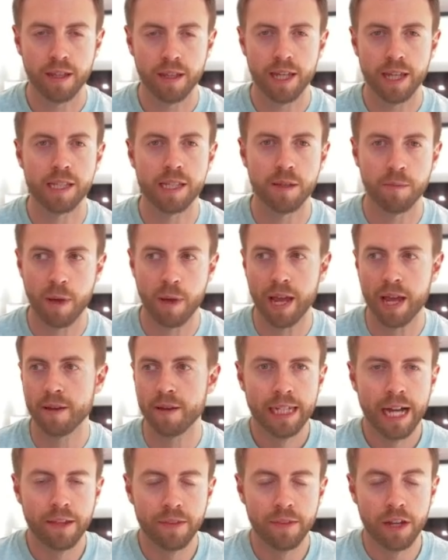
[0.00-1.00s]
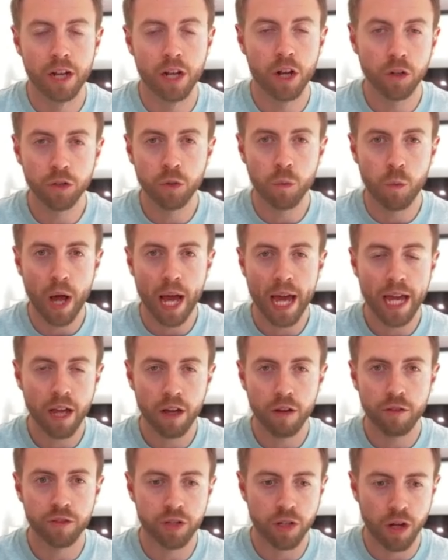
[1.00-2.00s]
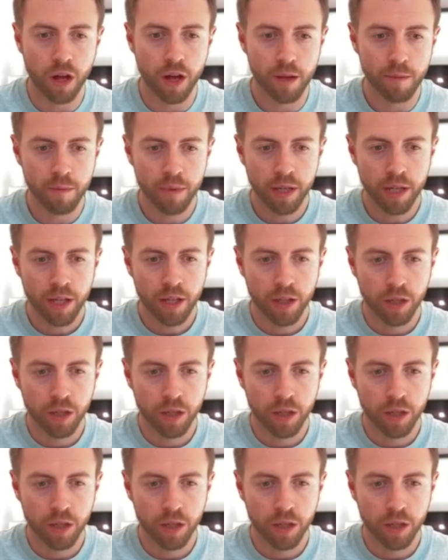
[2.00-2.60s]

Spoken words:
is the main. And then along the way, over time,